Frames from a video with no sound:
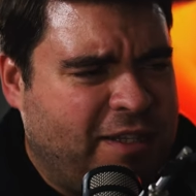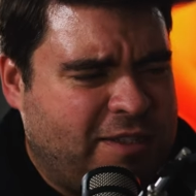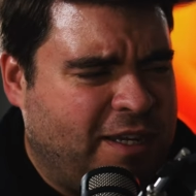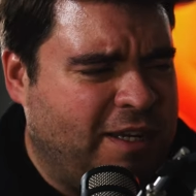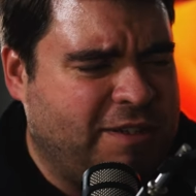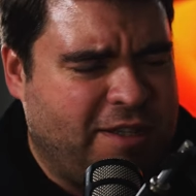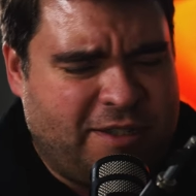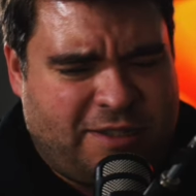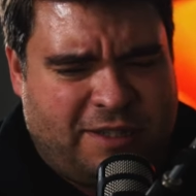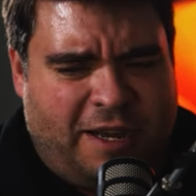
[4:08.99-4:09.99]
Let's get into
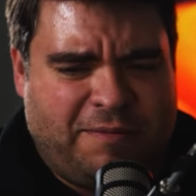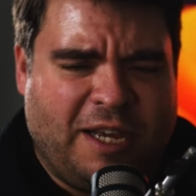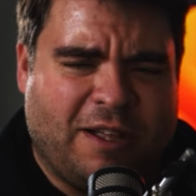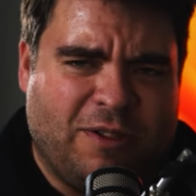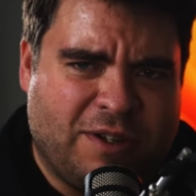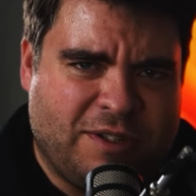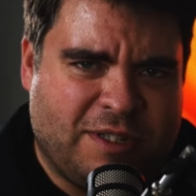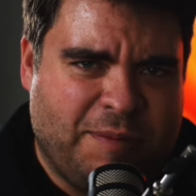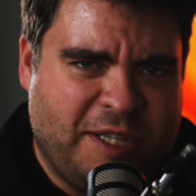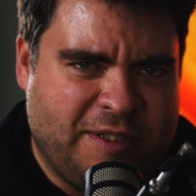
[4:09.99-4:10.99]
this and take a look at
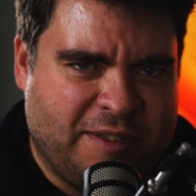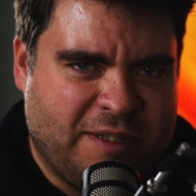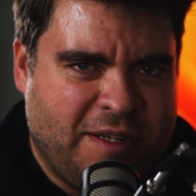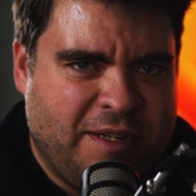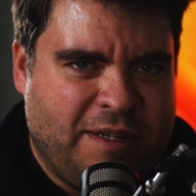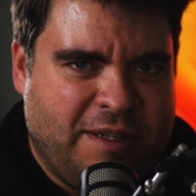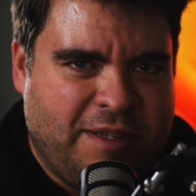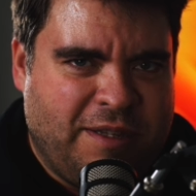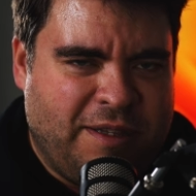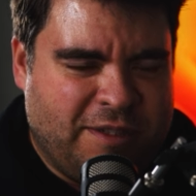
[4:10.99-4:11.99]
some of these
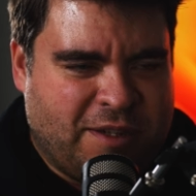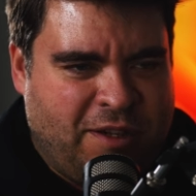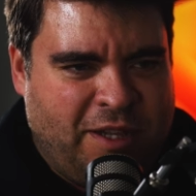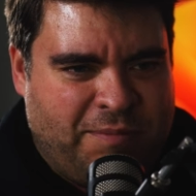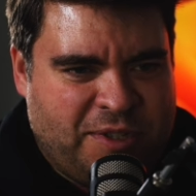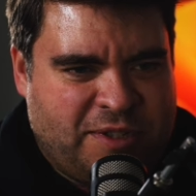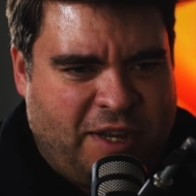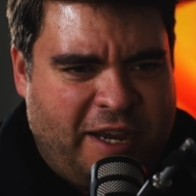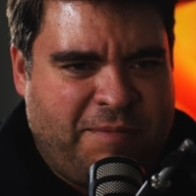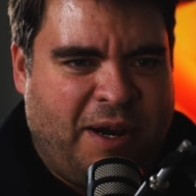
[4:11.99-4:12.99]
clips
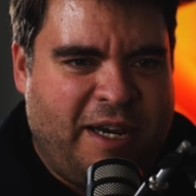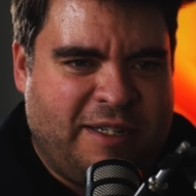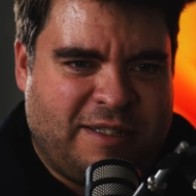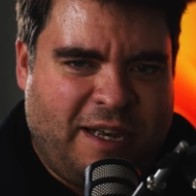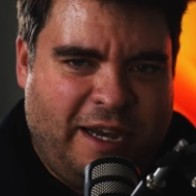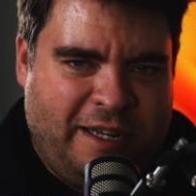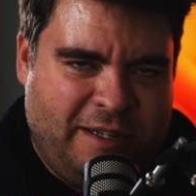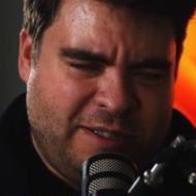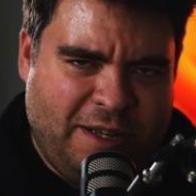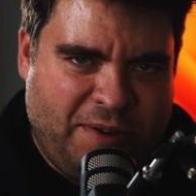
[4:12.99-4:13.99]
side by side
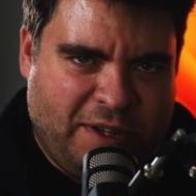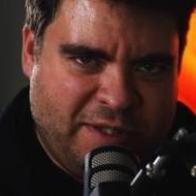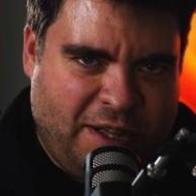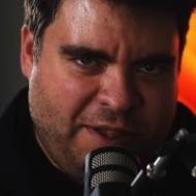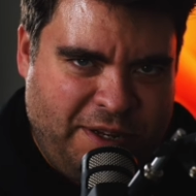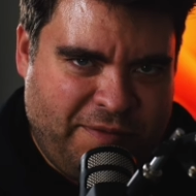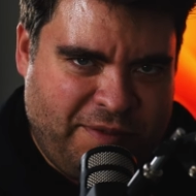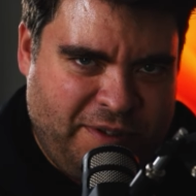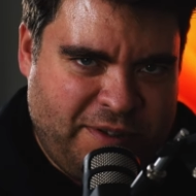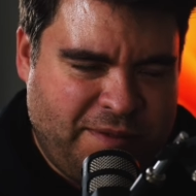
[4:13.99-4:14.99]
and see if you can tell the
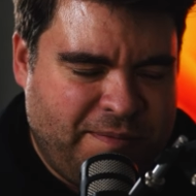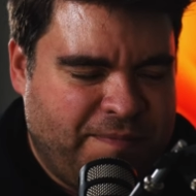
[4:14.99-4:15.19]
difference.